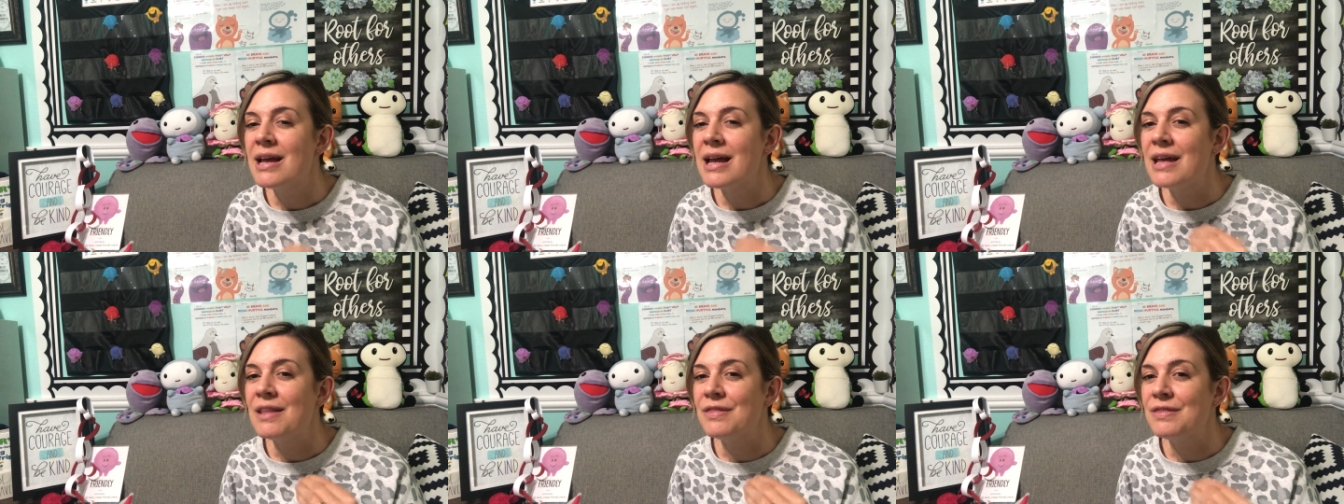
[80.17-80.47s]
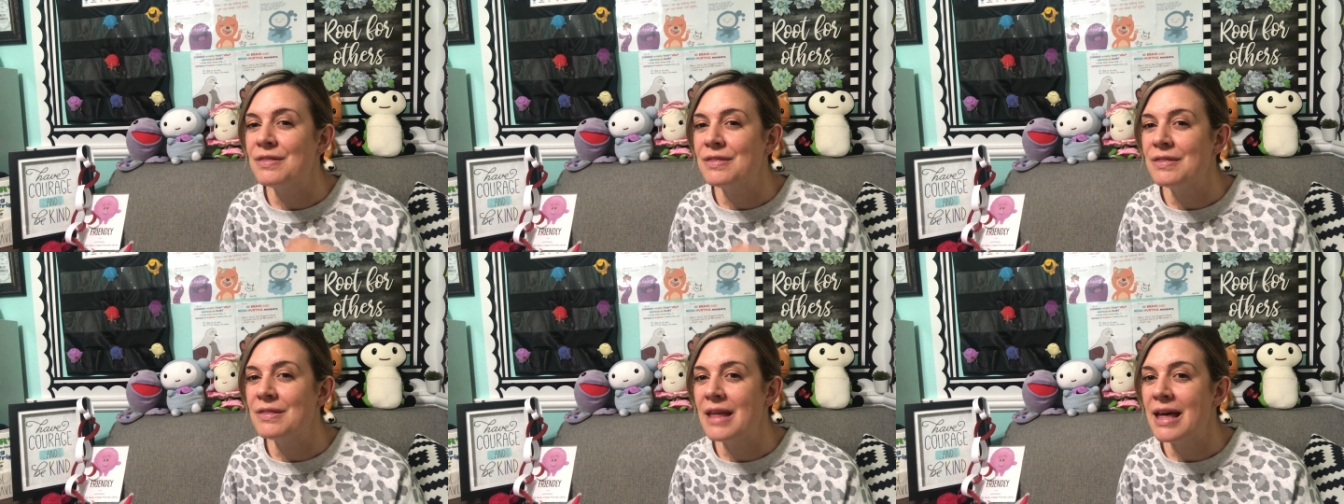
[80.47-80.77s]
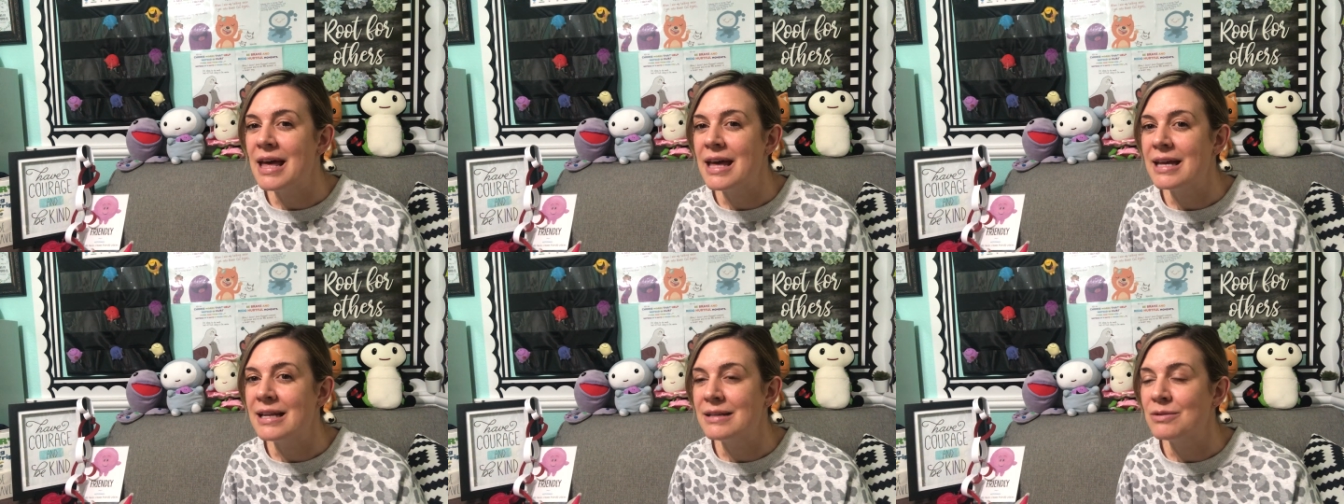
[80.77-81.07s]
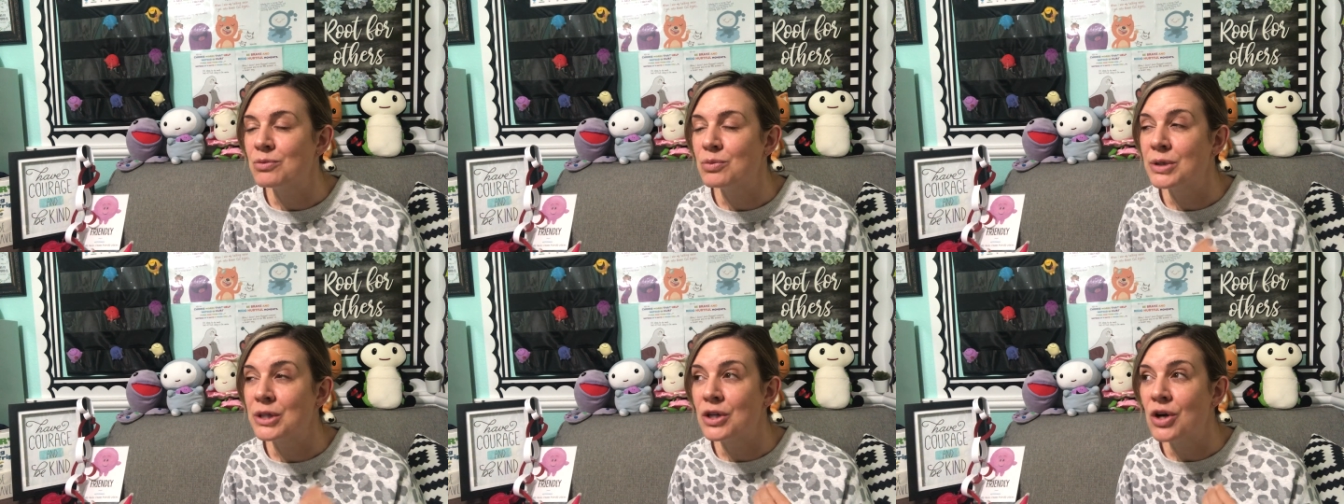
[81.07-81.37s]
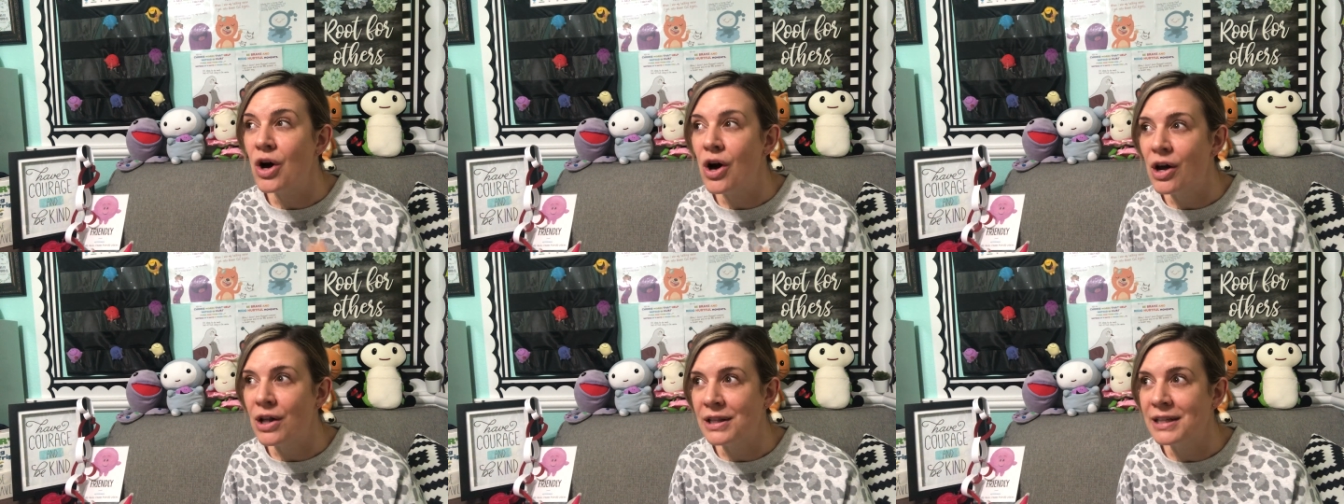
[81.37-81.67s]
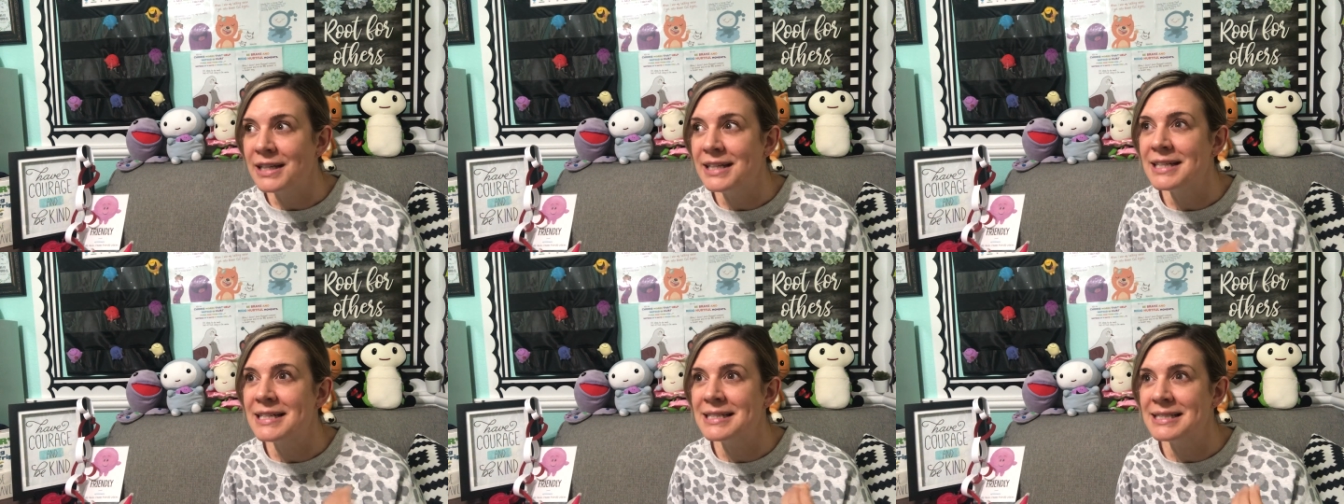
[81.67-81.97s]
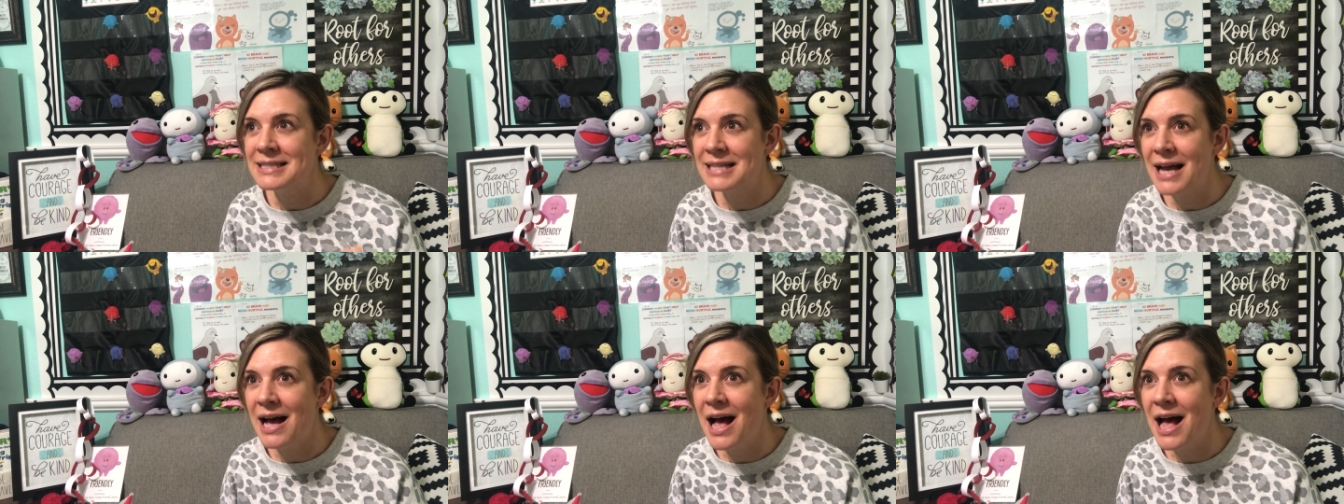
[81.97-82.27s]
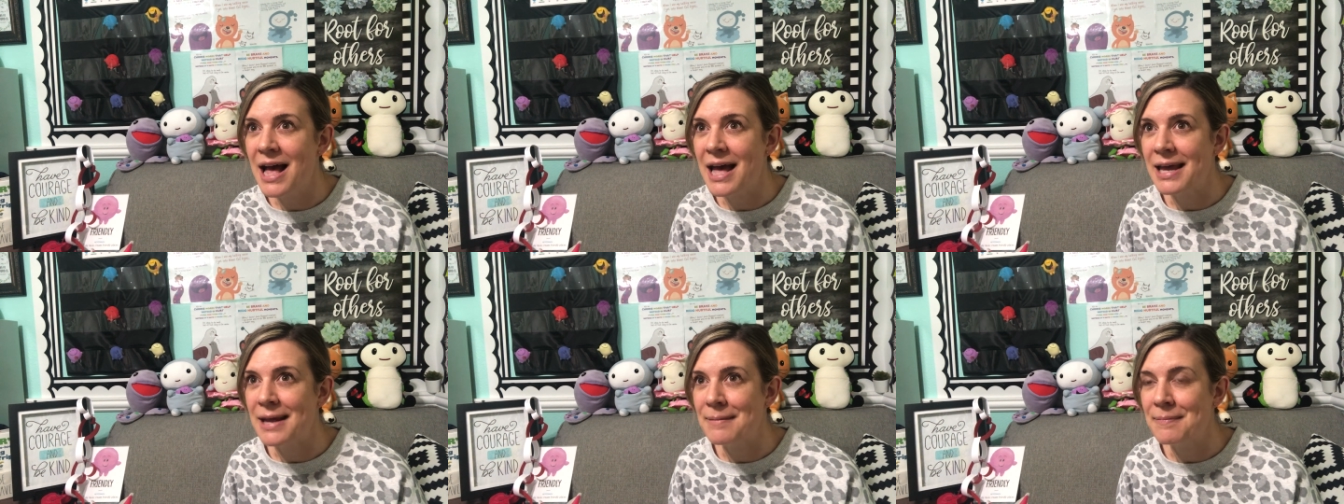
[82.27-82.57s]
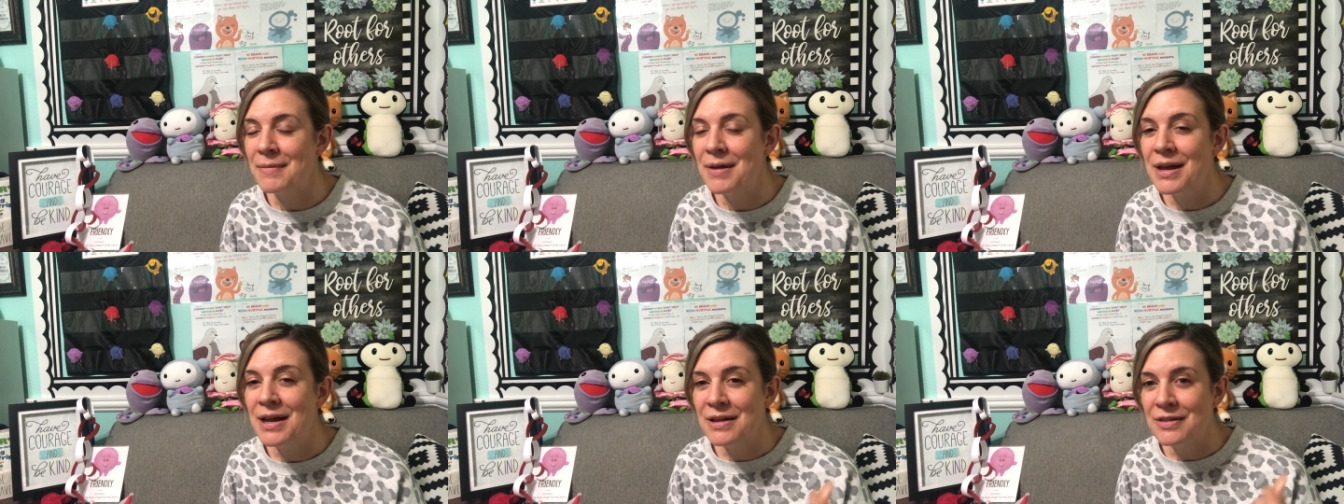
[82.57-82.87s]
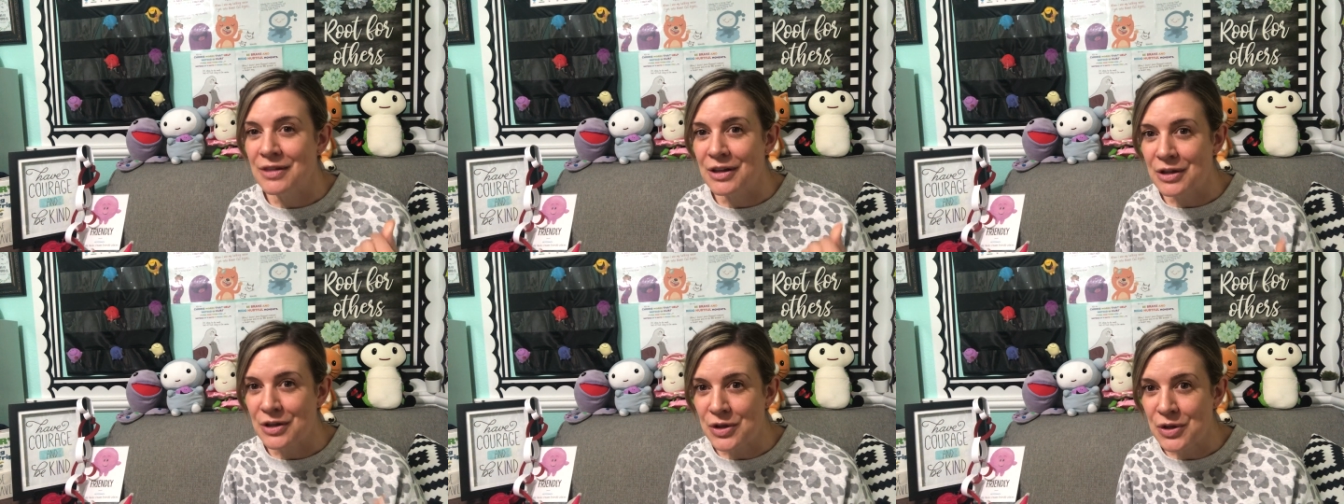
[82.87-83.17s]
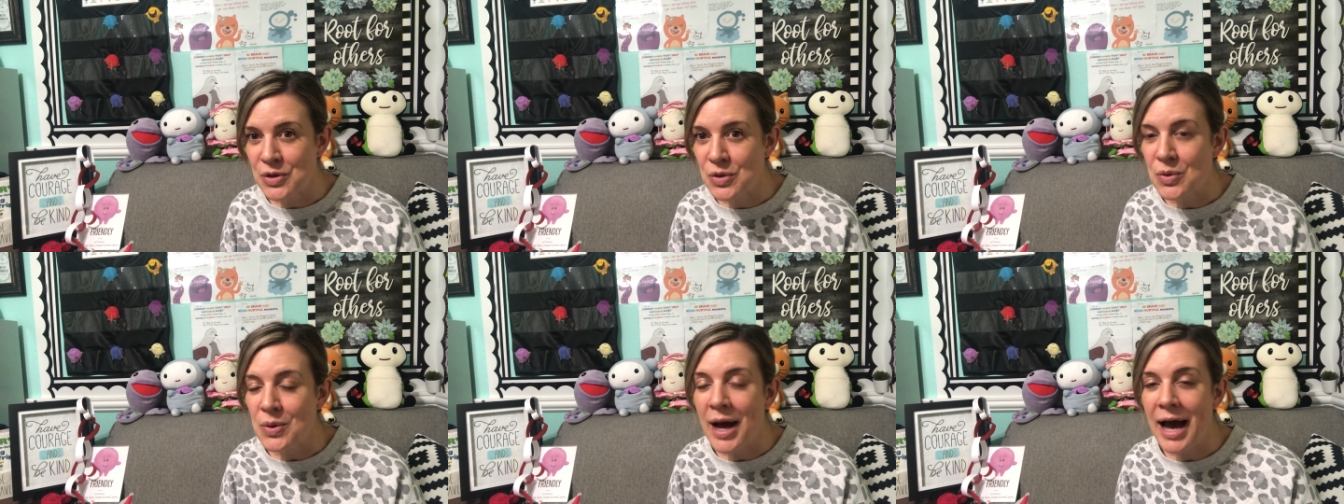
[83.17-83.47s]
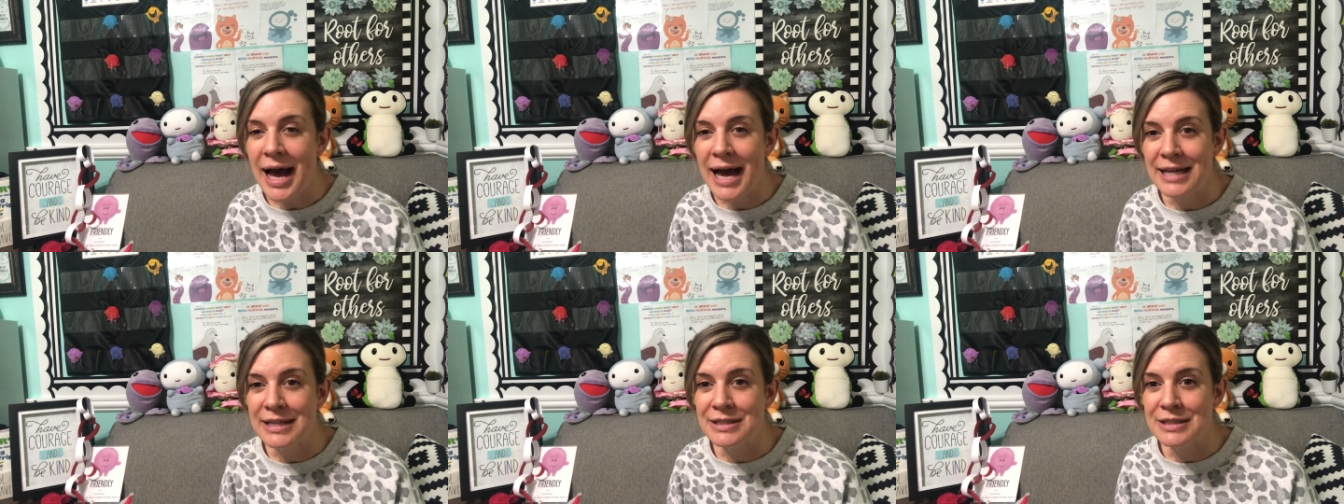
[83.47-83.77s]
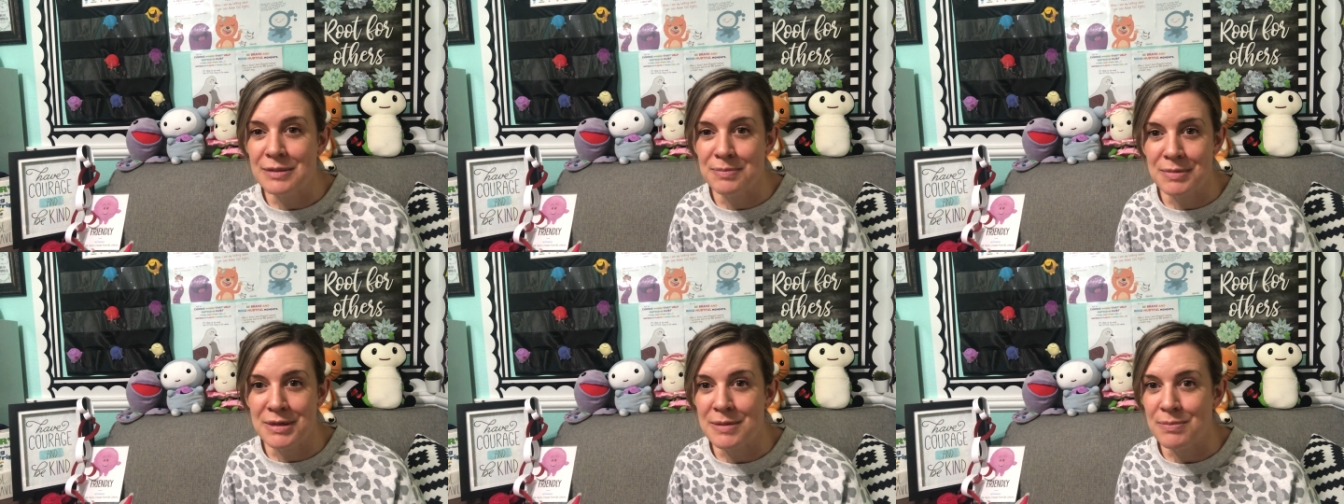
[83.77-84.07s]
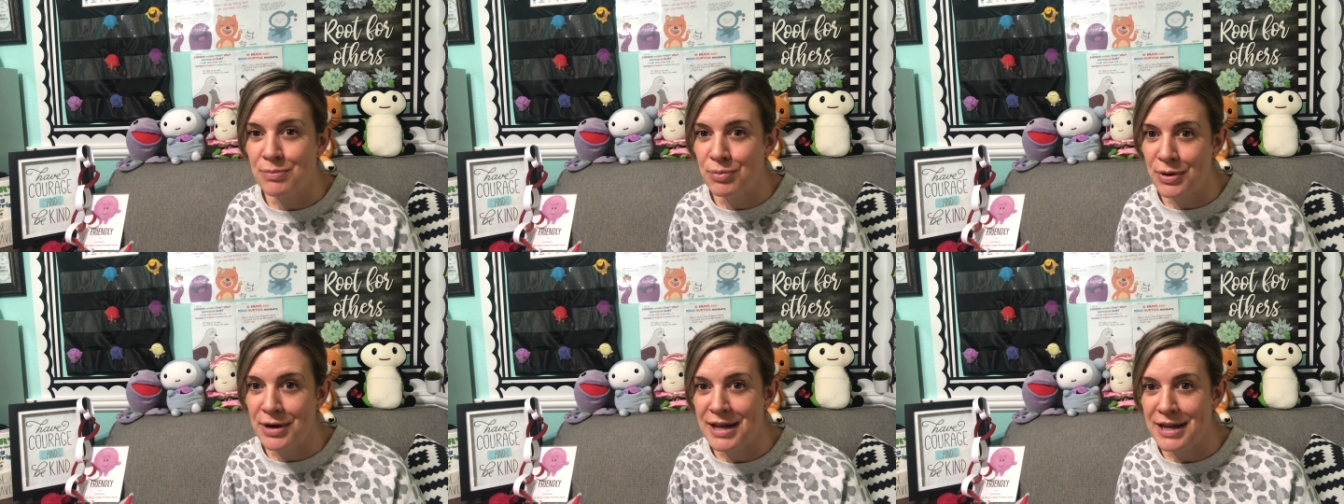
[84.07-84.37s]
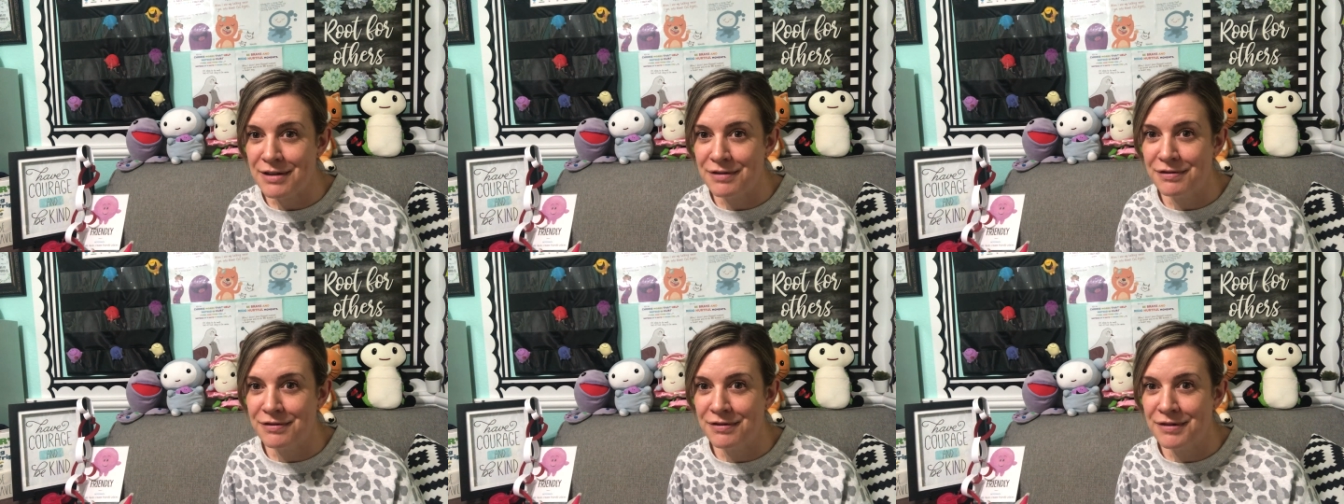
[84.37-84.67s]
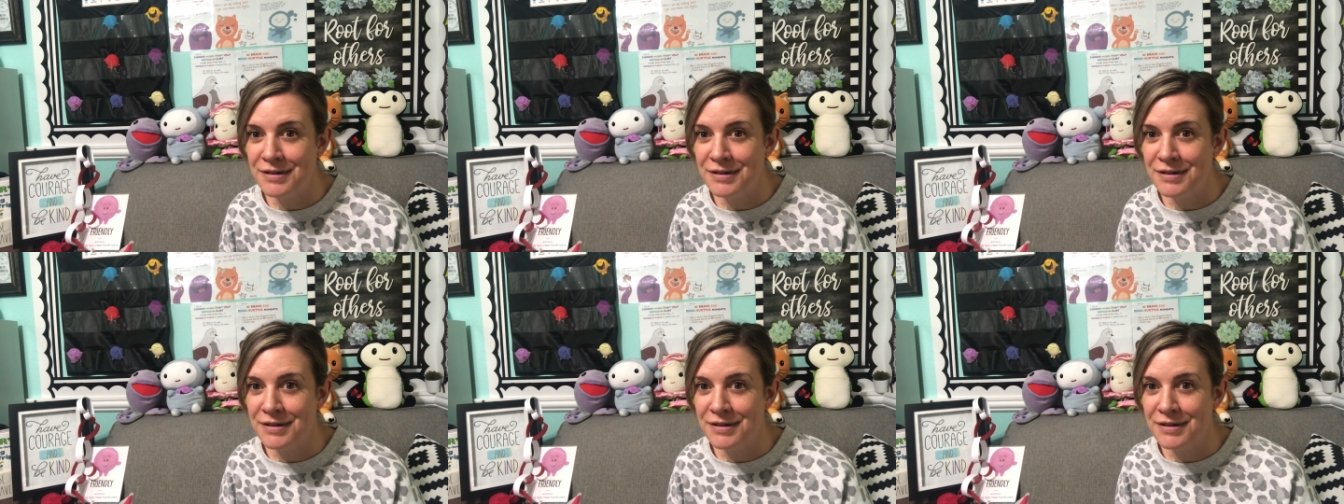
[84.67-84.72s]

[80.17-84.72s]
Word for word: and and recalling a time that you had to be brave.